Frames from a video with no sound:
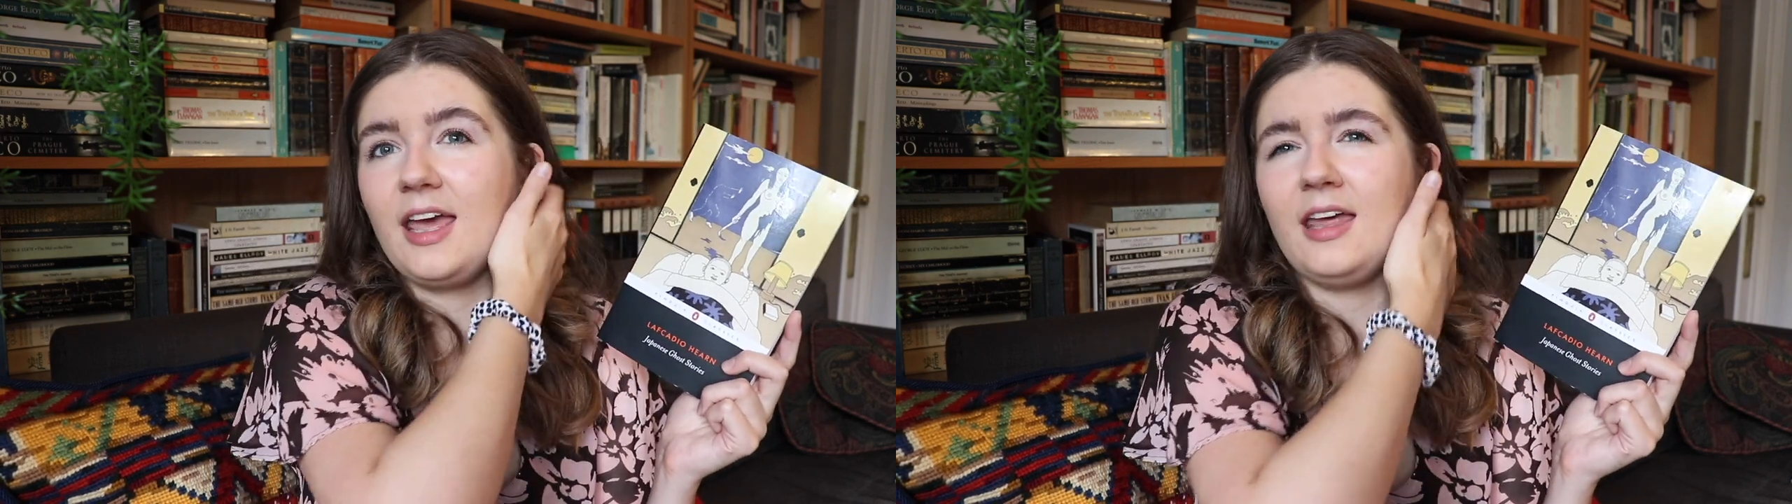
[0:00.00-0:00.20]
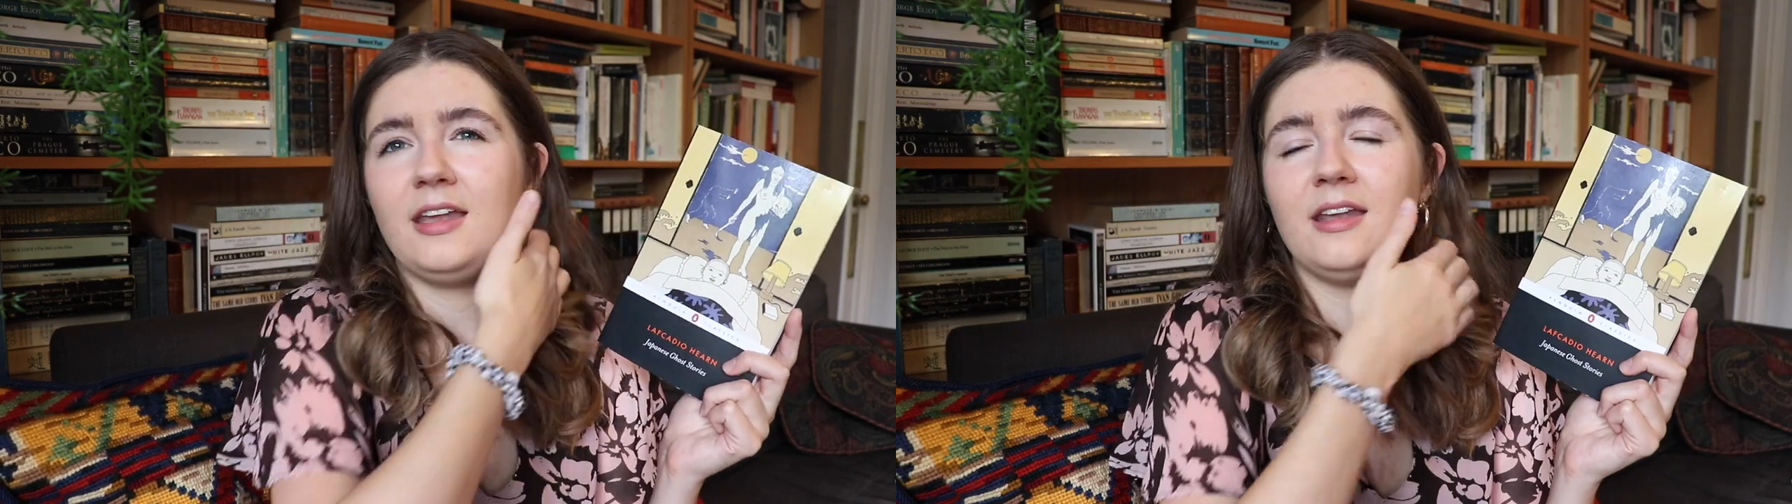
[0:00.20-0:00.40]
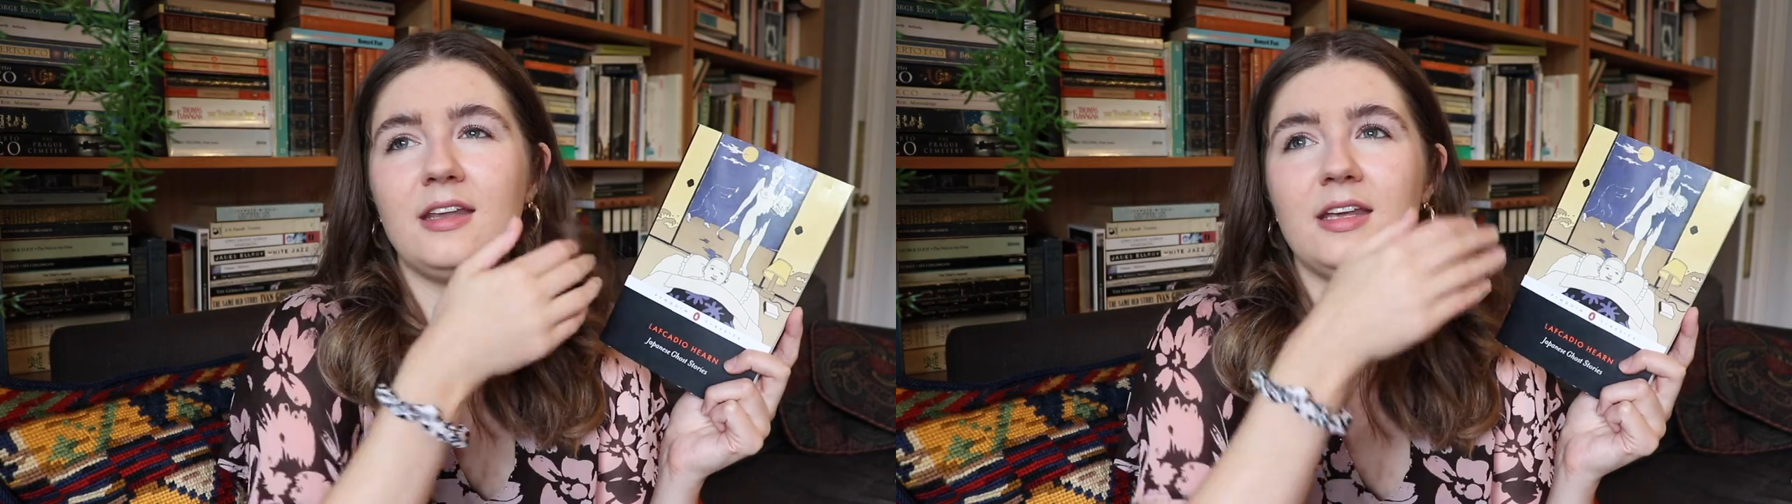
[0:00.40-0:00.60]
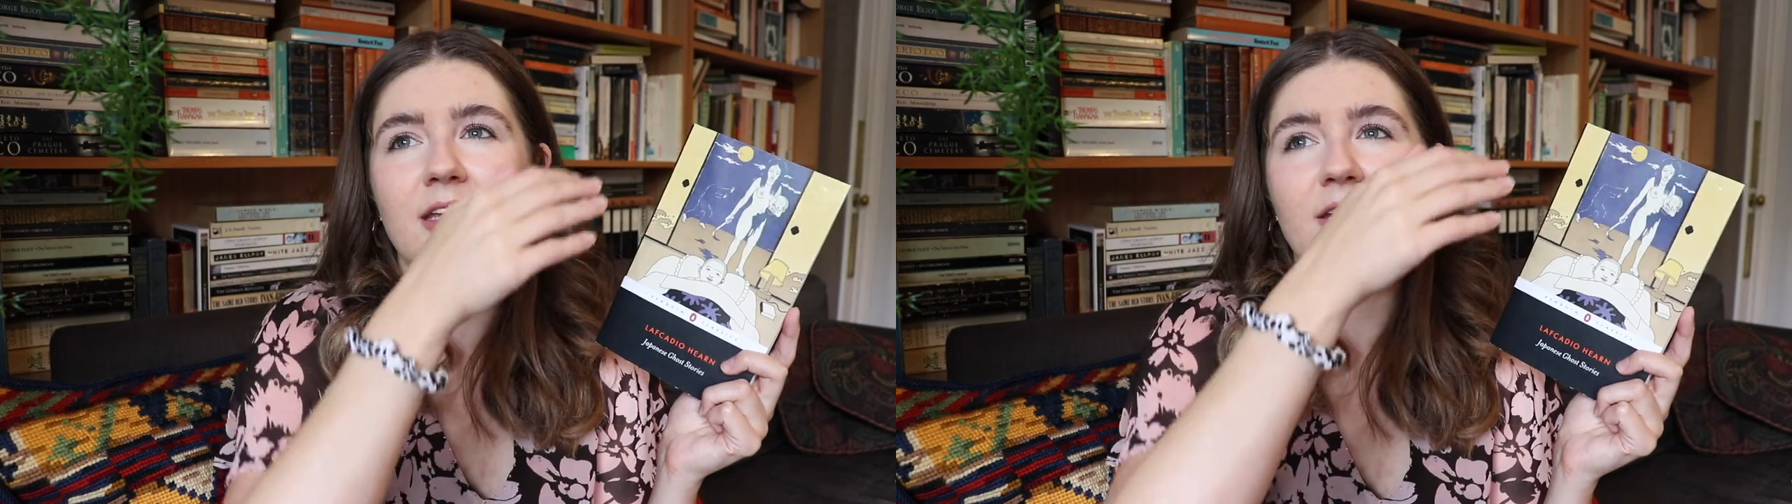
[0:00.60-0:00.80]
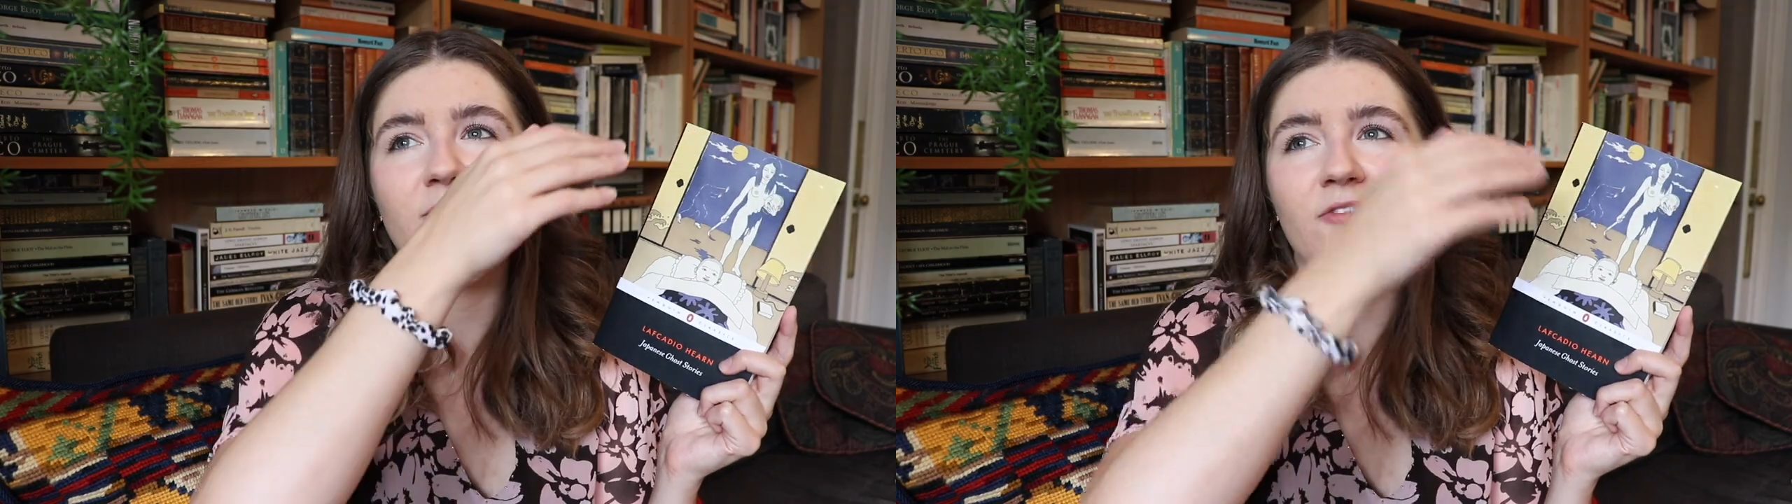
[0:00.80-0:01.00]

in the